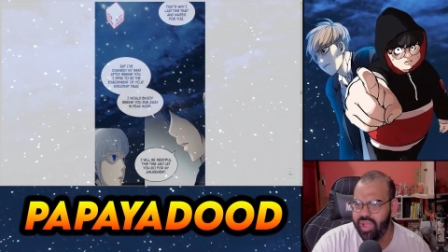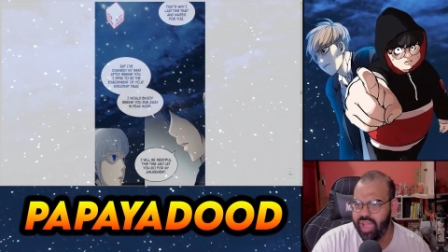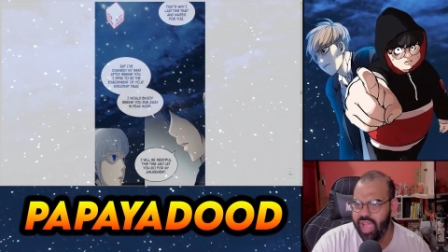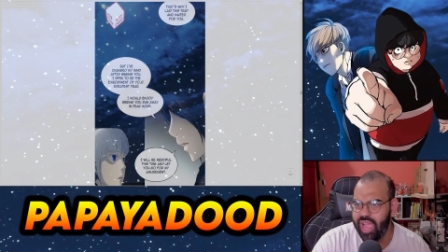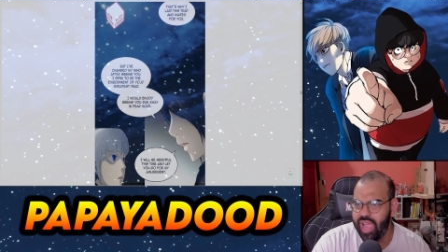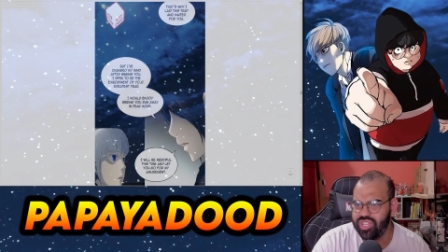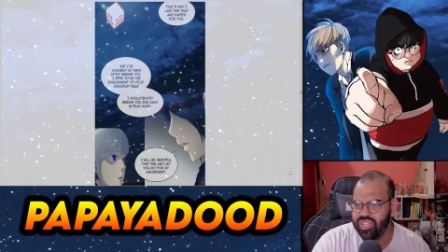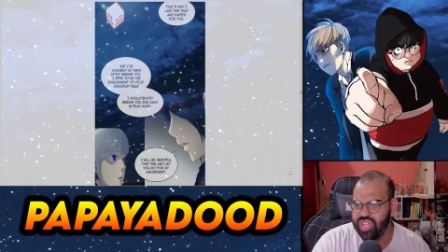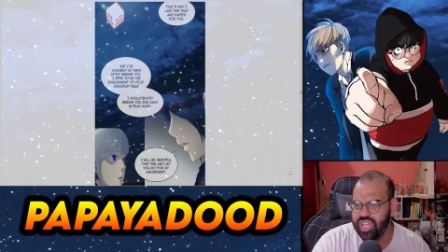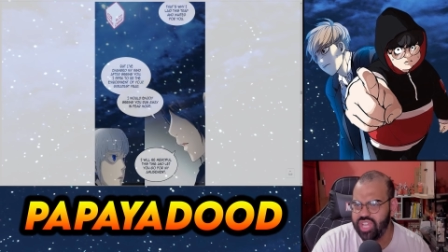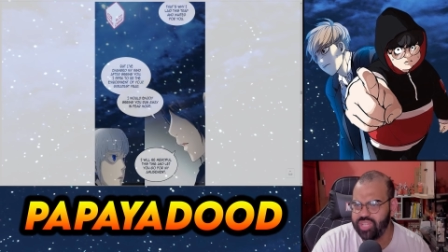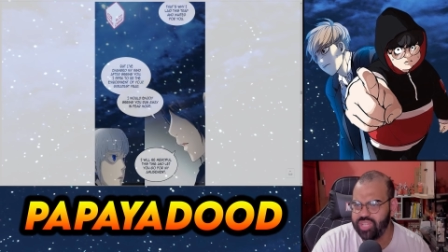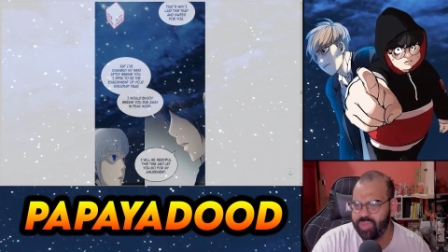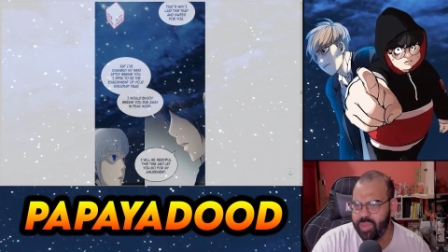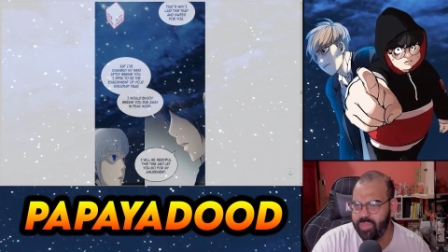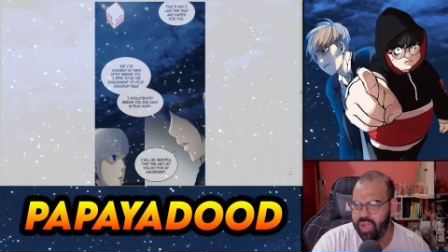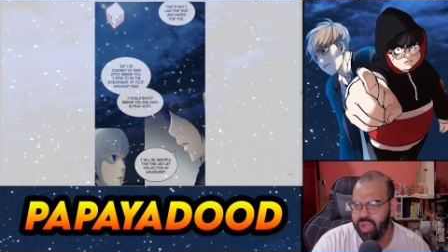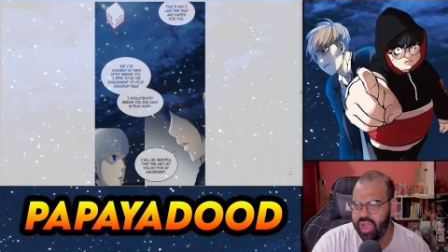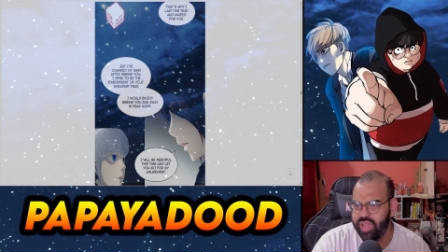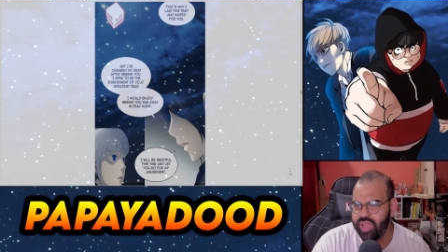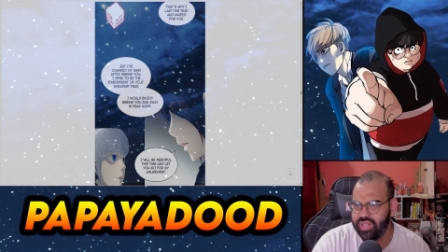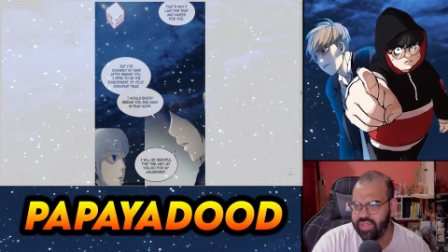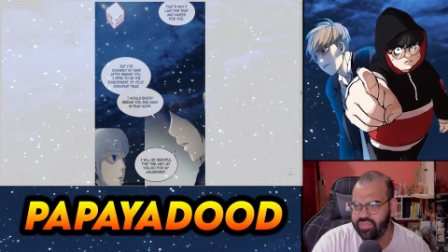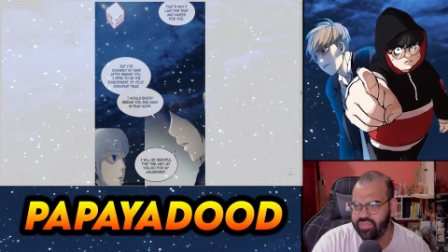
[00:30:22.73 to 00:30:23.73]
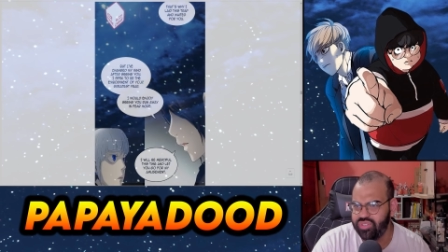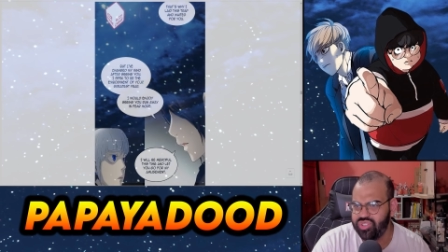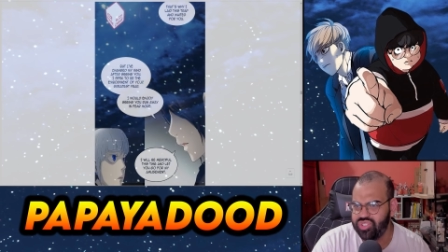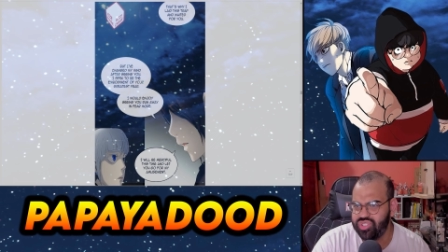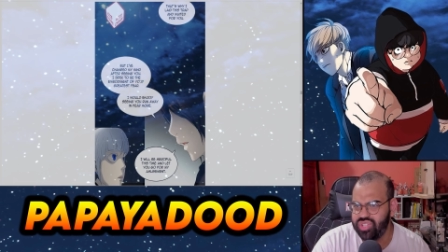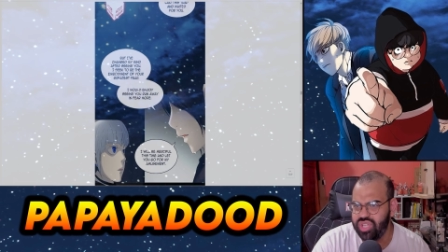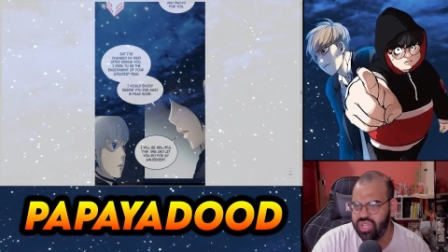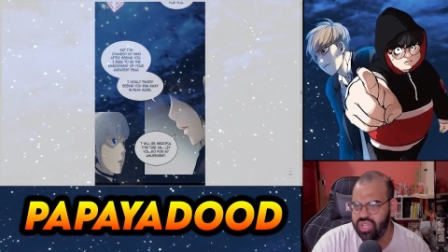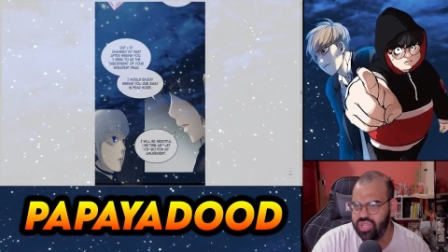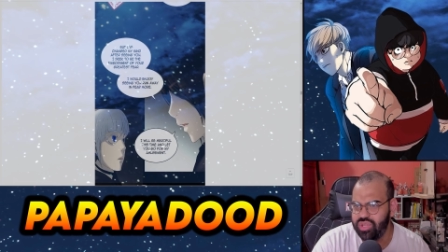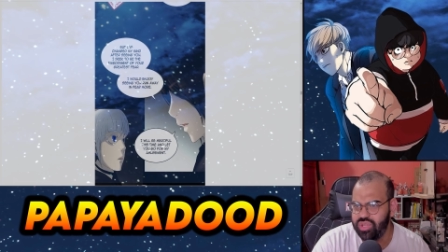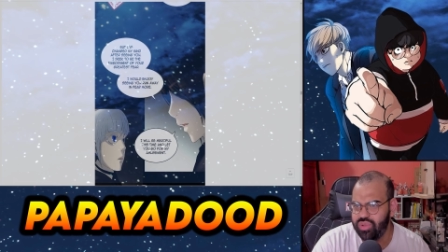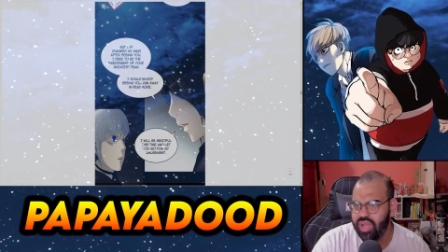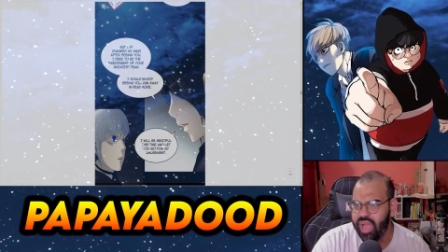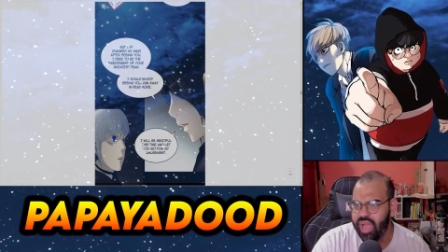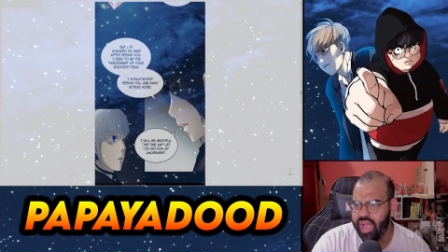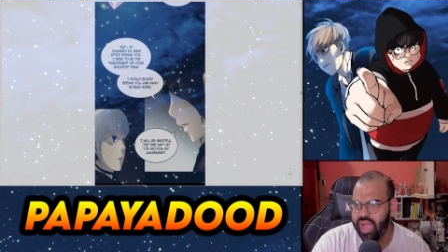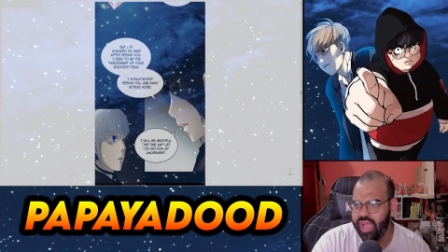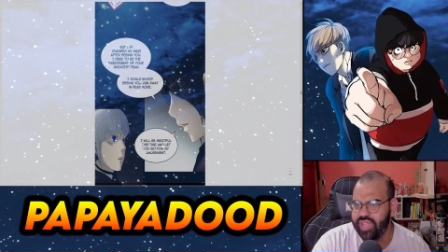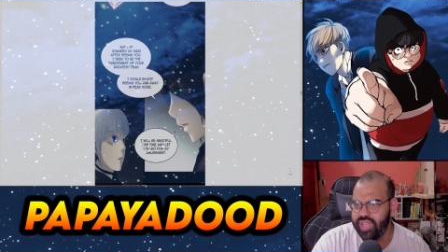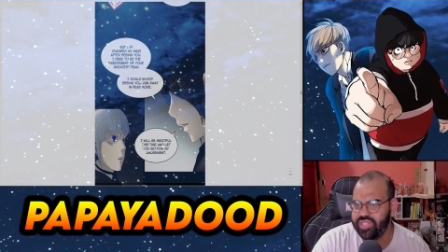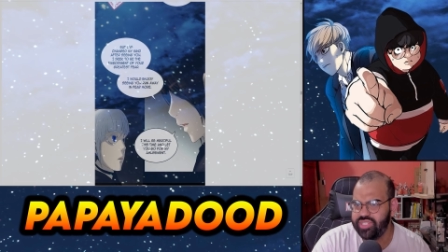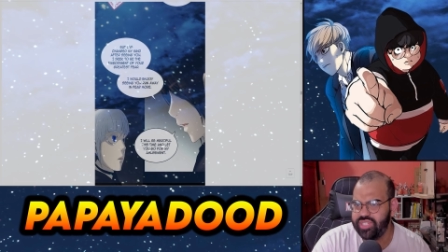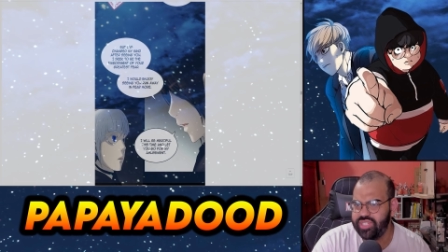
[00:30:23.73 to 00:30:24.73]
I changed my mind after seeing you.
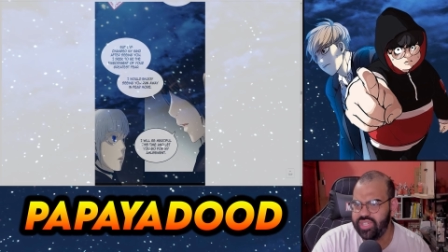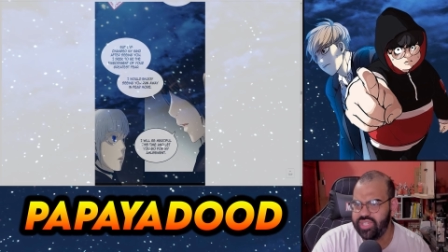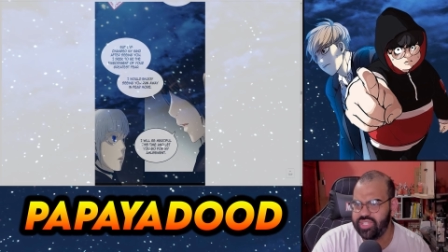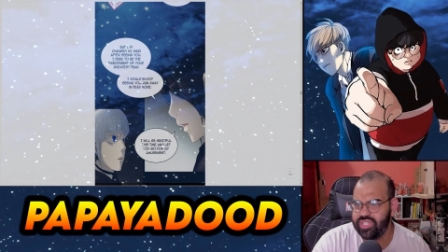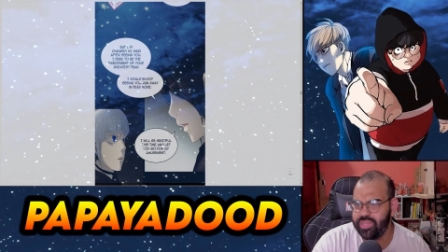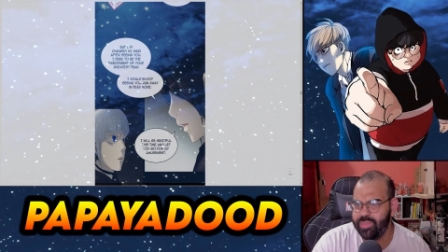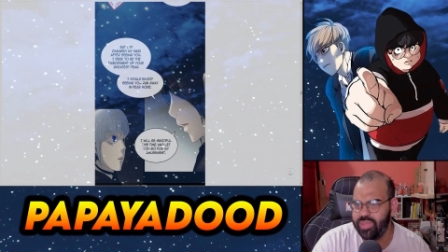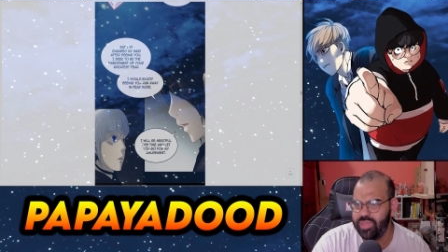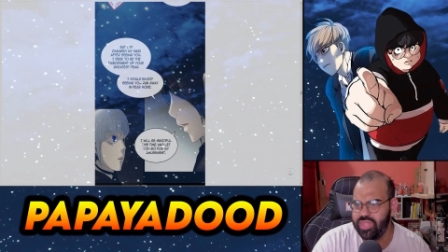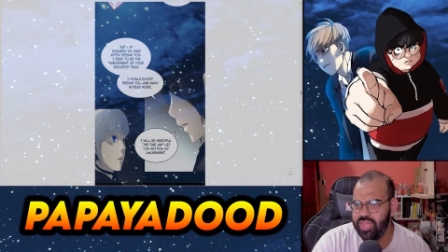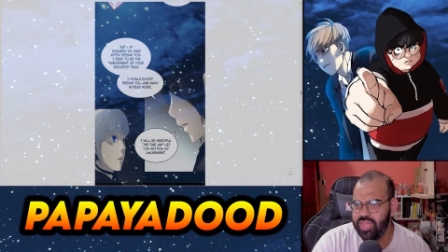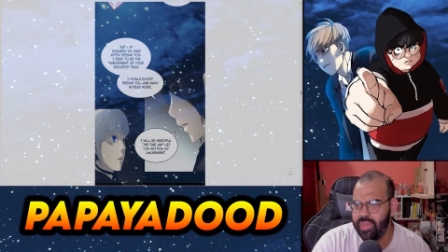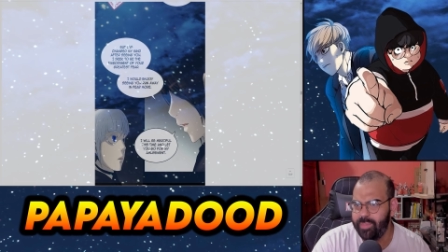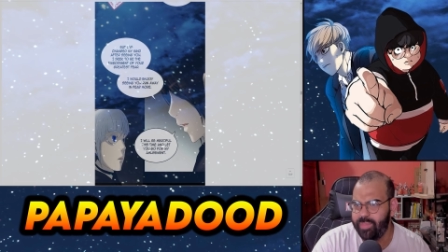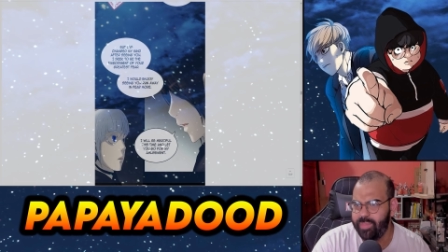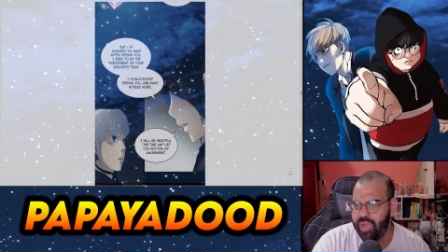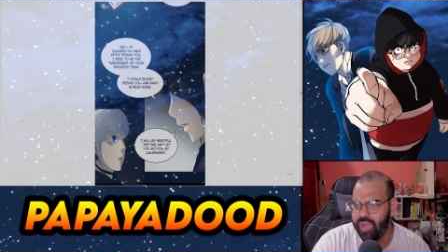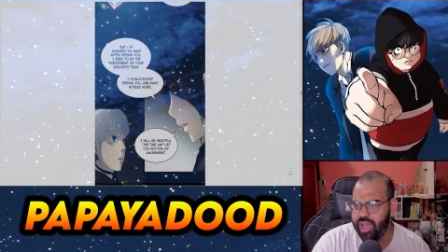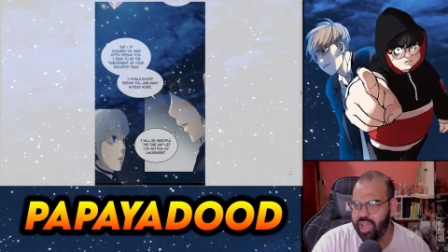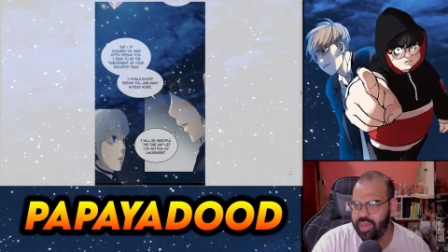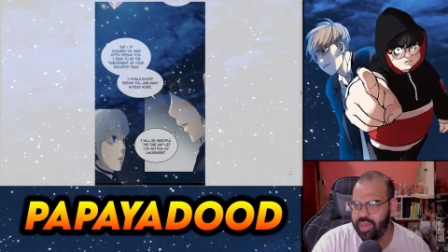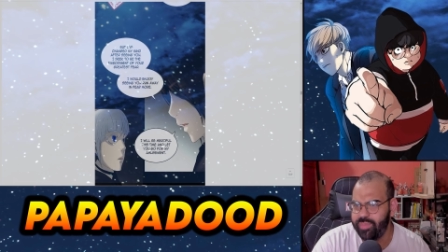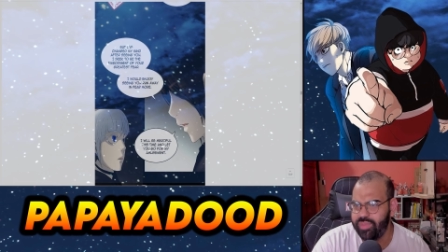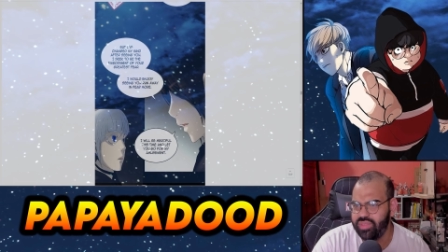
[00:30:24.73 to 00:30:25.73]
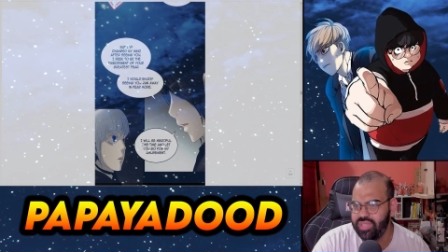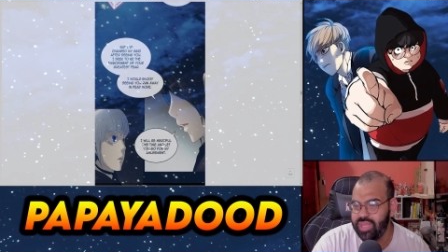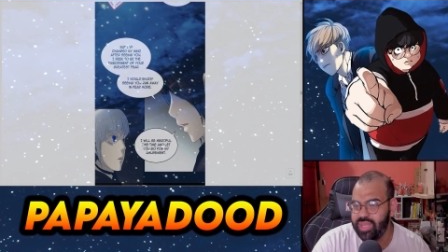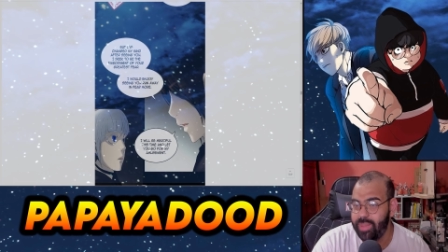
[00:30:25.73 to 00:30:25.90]
I seek to be the embodiment,